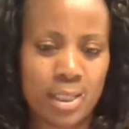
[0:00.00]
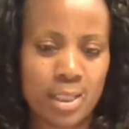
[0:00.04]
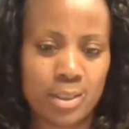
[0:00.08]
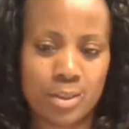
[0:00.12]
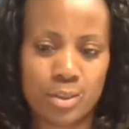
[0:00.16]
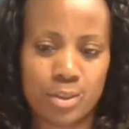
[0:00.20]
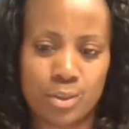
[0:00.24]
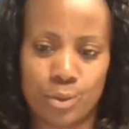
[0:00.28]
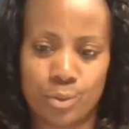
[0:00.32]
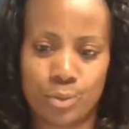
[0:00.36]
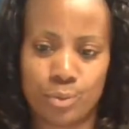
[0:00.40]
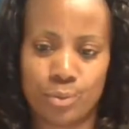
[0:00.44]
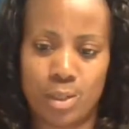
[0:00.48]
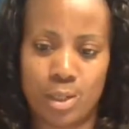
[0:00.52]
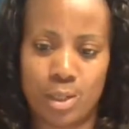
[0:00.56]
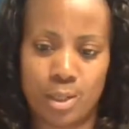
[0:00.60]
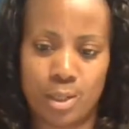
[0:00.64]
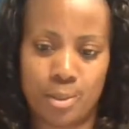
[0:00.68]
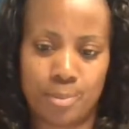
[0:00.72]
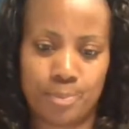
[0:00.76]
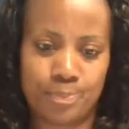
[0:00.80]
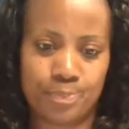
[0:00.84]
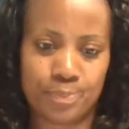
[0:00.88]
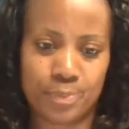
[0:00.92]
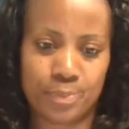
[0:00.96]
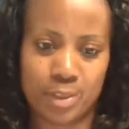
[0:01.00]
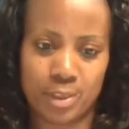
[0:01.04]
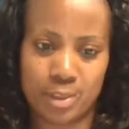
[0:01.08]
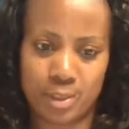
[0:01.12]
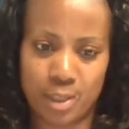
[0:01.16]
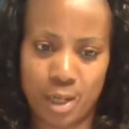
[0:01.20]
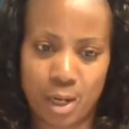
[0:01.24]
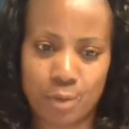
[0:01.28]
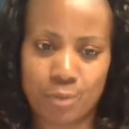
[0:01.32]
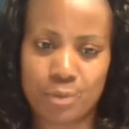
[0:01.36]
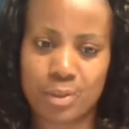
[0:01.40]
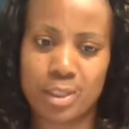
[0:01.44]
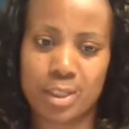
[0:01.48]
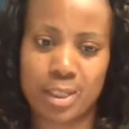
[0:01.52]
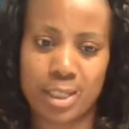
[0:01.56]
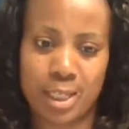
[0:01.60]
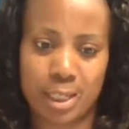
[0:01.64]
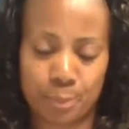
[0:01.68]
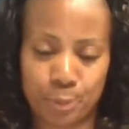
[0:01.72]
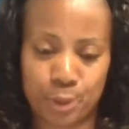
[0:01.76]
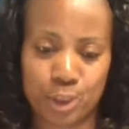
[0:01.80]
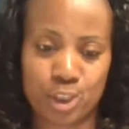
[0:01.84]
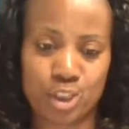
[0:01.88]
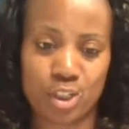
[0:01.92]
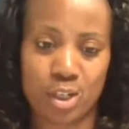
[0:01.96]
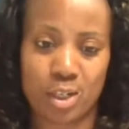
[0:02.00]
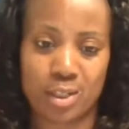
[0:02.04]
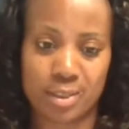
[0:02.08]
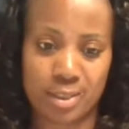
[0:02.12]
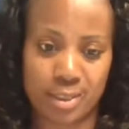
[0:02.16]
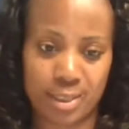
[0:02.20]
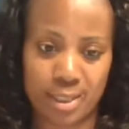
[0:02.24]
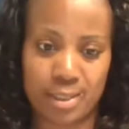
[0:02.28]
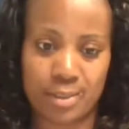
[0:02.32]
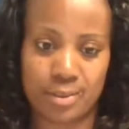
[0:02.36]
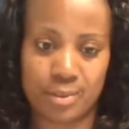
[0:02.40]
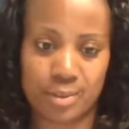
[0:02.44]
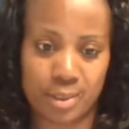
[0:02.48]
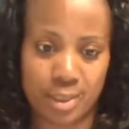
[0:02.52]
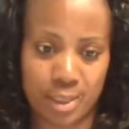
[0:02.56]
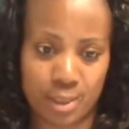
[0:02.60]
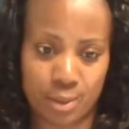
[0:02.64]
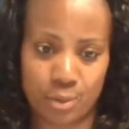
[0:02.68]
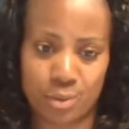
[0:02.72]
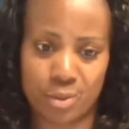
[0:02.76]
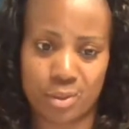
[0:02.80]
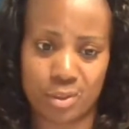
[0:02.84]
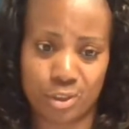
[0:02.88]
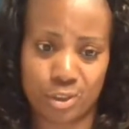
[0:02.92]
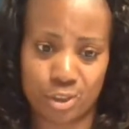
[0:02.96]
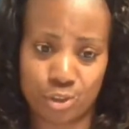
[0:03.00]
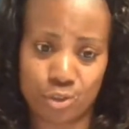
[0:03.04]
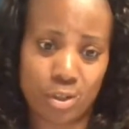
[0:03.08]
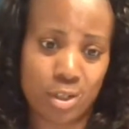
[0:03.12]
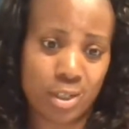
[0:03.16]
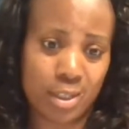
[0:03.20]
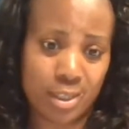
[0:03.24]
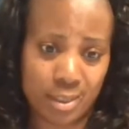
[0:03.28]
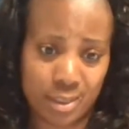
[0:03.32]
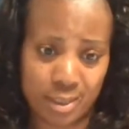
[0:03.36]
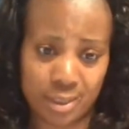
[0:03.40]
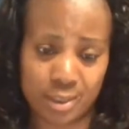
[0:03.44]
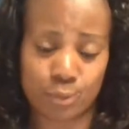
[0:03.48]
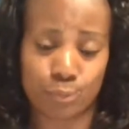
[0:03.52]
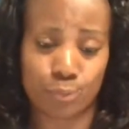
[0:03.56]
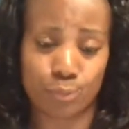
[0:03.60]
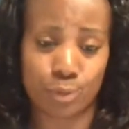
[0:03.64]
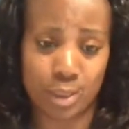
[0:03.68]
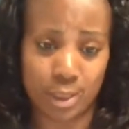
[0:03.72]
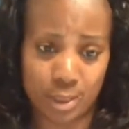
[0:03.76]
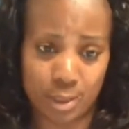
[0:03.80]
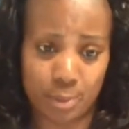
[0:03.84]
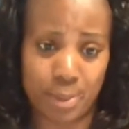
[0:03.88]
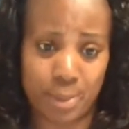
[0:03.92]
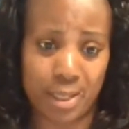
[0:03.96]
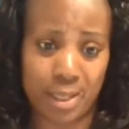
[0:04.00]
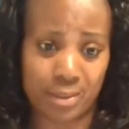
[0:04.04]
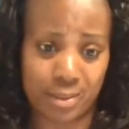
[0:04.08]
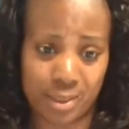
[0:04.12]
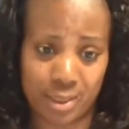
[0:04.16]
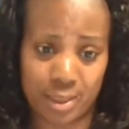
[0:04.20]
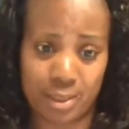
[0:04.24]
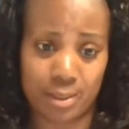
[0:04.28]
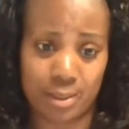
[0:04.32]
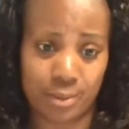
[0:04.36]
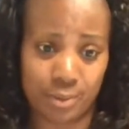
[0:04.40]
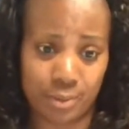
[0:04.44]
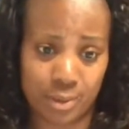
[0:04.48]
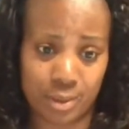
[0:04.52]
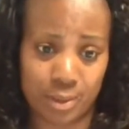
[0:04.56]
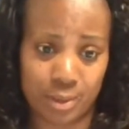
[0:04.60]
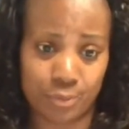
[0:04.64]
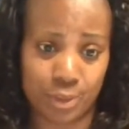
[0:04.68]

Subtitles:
So y'all really got to put y'all sales thing on, because trucking is really about sales.